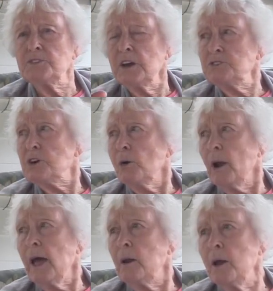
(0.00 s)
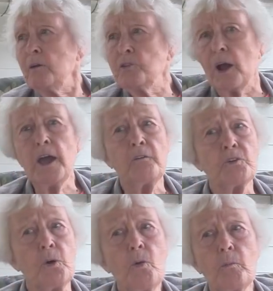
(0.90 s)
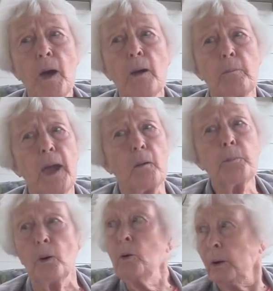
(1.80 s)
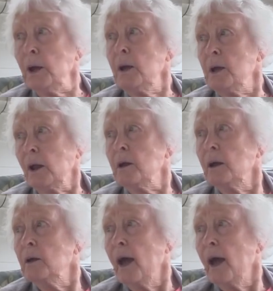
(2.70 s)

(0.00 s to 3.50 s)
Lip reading: That's all I ever know my papa did.